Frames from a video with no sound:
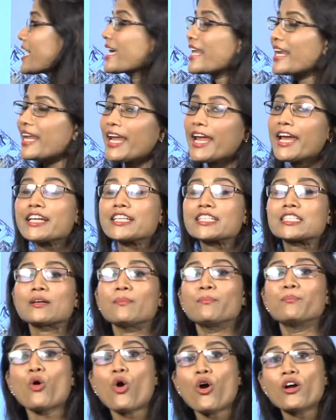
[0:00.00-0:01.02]
creates a
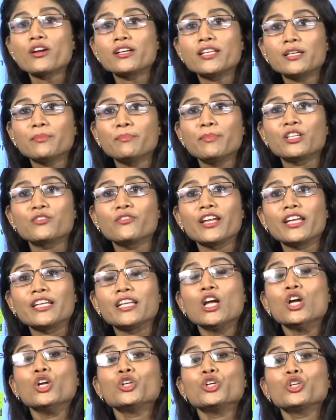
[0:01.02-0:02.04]
border
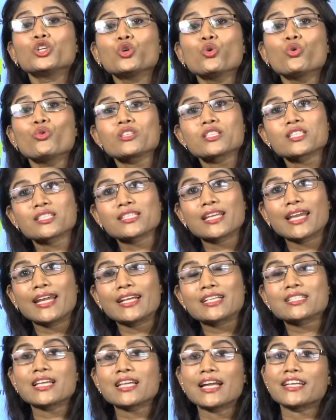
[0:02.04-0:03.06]
between two
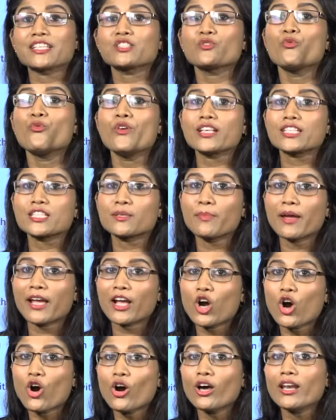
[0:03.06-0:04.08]
states, that is West
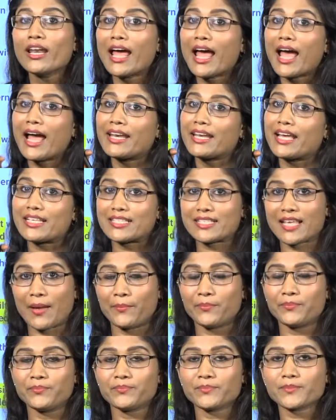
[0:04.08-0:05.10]
Bengal and
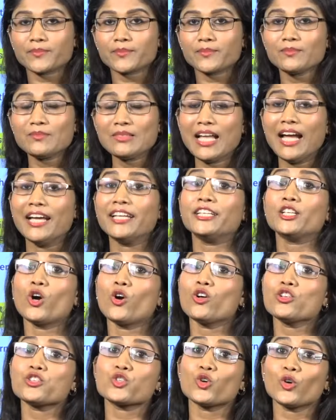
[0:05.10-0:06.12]
Assam, and it
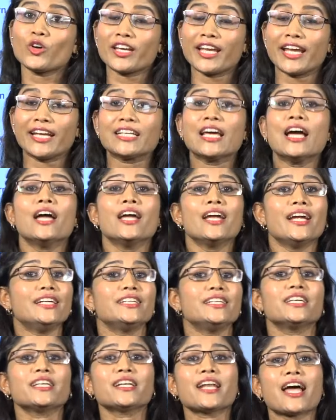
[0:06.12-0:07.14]
also creates
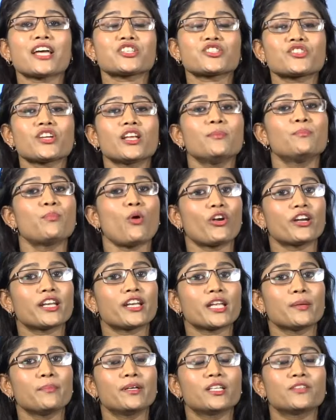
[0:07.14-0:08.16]
international
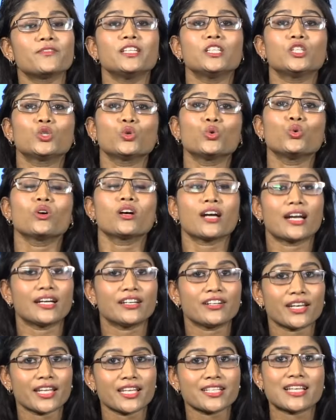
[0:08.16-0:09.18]
boundary between two
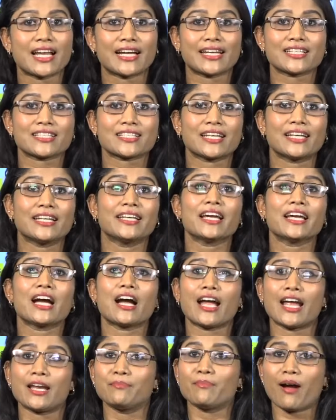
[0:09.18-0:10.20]
countries, that is India
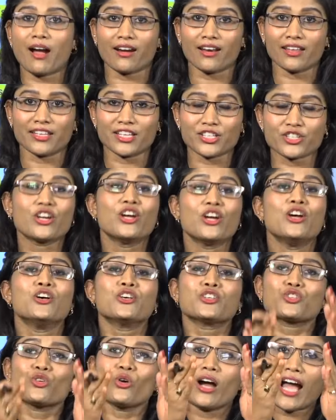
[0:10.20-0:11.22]
and Bangladesh.
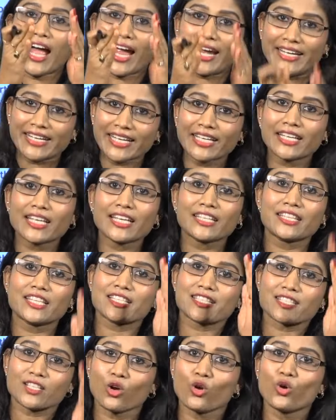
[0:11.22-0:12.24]
So ideally the
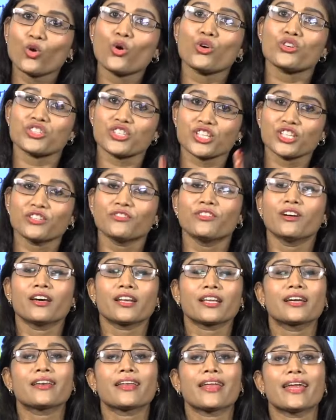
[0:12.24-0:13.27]
Sankosh river
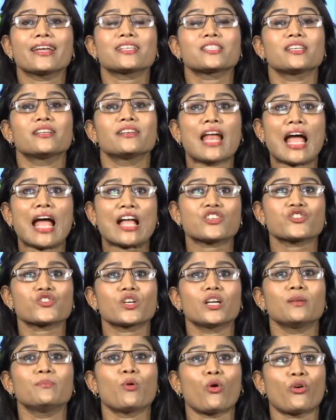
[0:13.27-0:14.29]
creates a
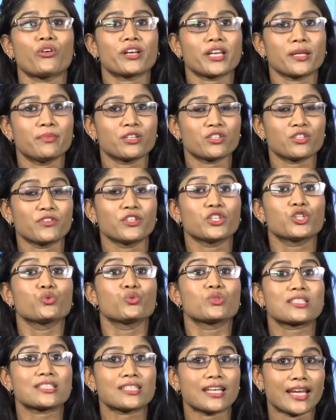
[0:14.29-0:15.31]
natural boundary between two
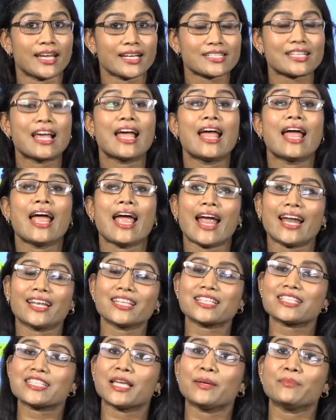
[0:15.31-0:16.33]
states, at
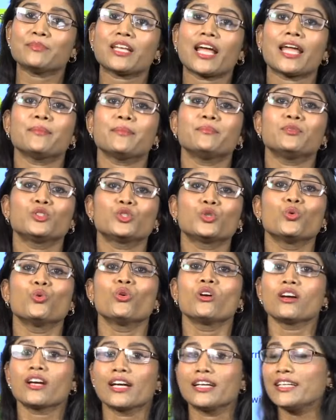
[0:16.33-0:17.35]
the same time
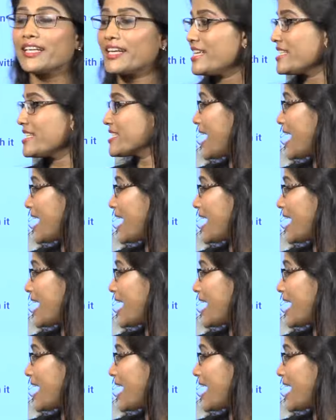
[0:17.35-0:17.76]
two countries